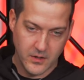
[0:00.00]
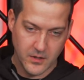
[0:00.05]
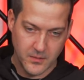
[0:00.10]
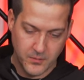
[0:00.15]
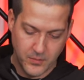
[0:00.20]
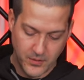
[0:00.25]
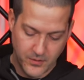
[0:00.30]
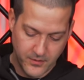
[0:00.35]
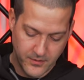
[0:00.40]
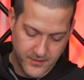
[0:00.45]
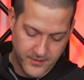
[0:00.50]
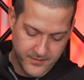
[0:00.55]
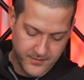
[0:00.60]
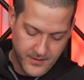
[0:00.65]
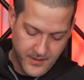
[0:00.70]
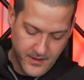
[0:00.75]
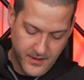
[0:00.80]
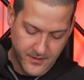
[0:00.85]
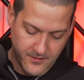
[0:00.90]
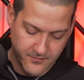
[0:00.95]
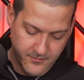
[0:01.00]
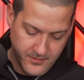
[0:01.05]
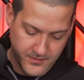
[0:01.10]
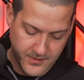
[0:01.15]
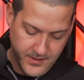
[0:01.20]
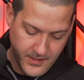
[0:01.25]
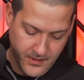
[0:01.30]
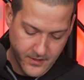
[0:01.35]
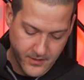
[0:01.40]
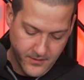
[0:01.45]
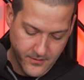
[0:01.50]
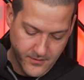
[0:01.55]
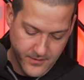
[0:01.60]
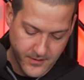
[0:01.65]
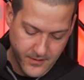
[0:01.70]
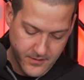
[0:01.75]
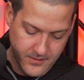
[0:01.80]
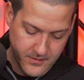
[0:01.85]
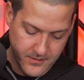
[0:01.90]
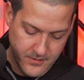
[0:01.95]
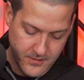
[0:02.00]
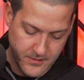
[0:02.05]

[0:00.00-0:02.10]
I'm going to pull this off, take all the